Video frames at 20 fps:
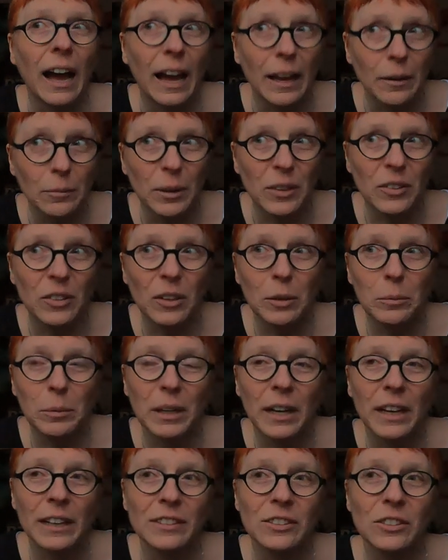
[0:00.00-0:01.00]
I must admit,
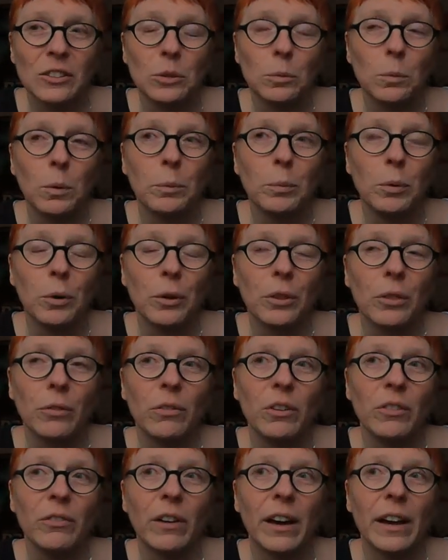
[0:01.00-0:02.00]
I listened to
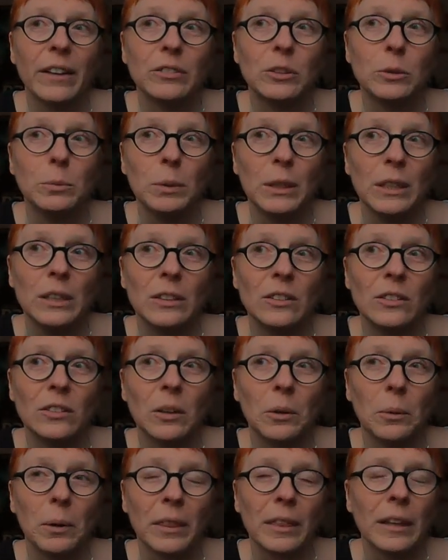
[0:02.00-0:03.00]
1.35 speed,
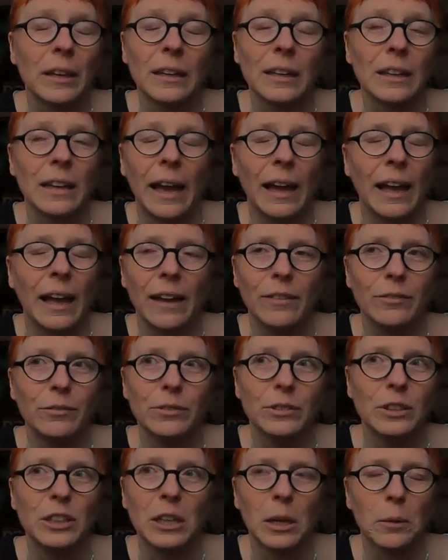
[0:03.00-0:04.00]
so I think
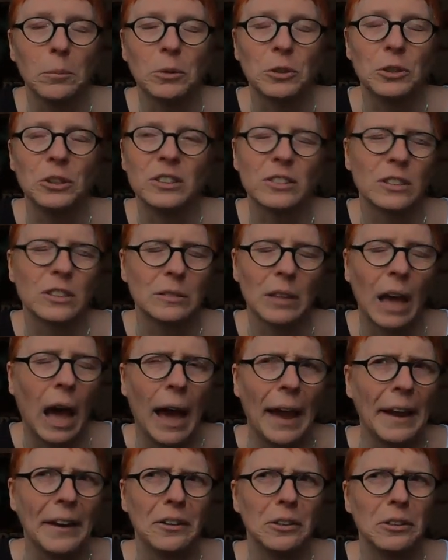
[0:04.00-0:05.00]
every number is
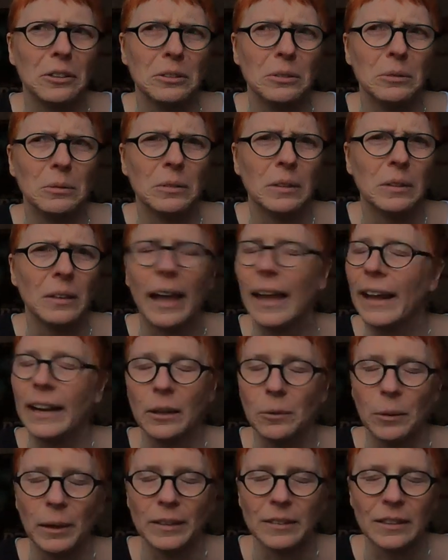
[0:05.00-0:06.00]
higher.
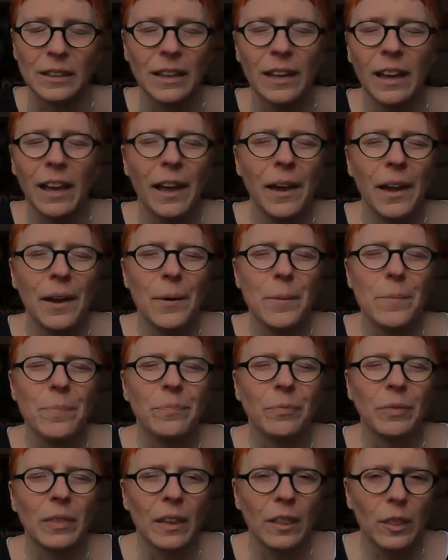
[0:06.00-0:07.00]
Anyways,
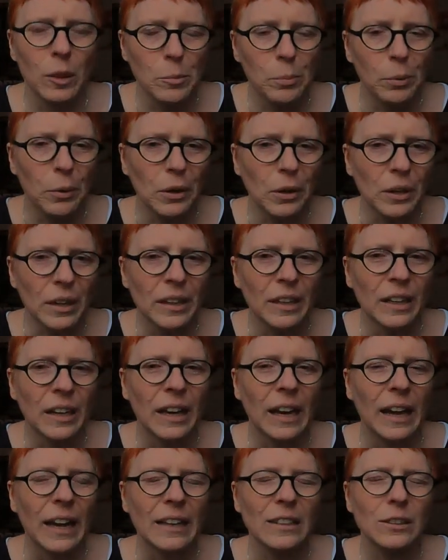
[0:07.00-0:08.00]
the book
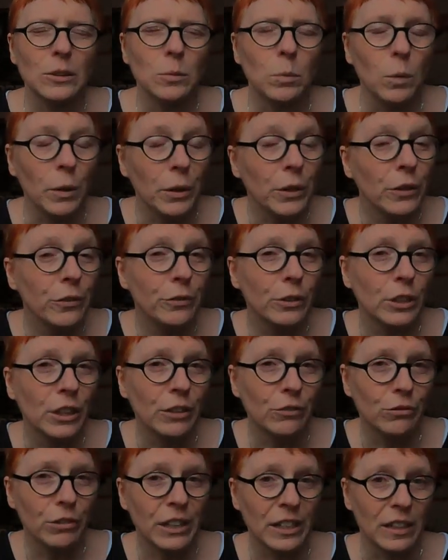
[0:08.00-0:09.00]
is
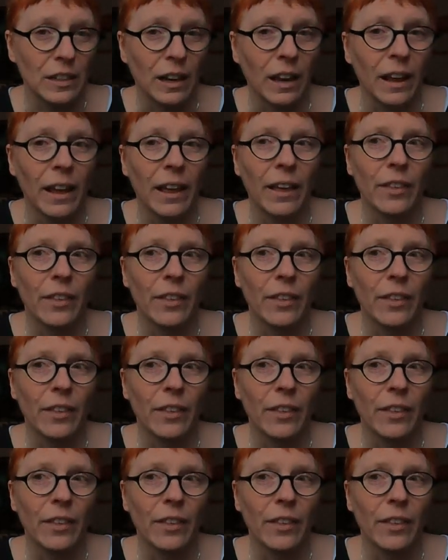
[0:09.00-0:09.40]
wonderfully written.